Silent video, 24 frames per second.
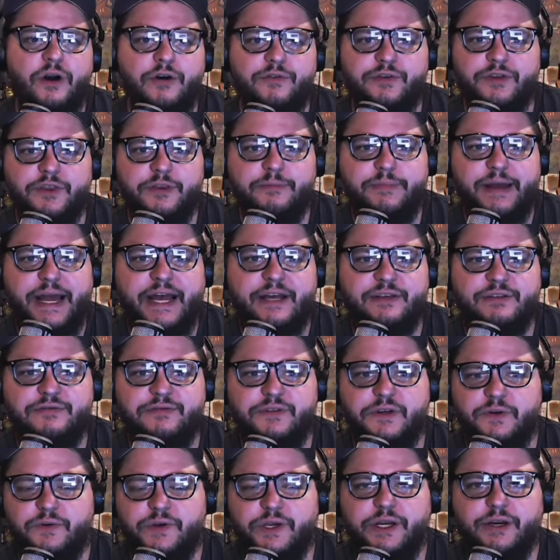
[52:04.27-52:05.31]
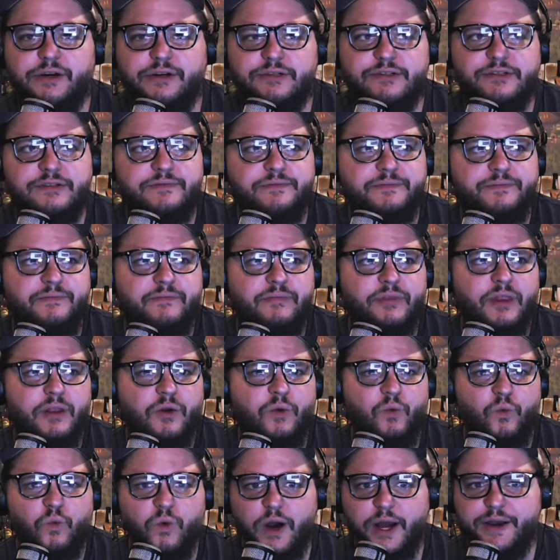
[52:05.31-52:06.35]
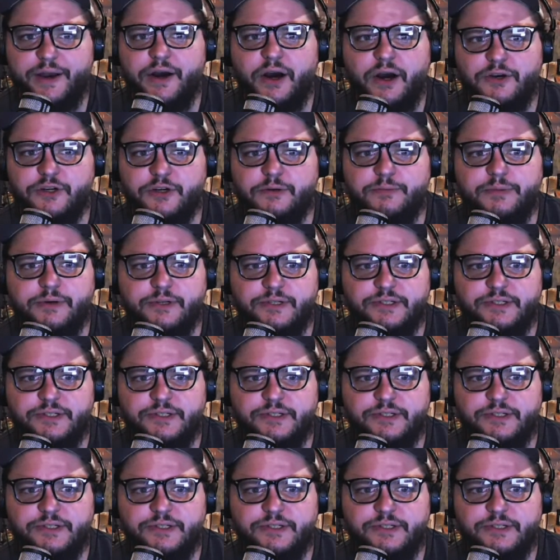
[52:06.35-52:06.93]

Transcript: over the past few years. 100%.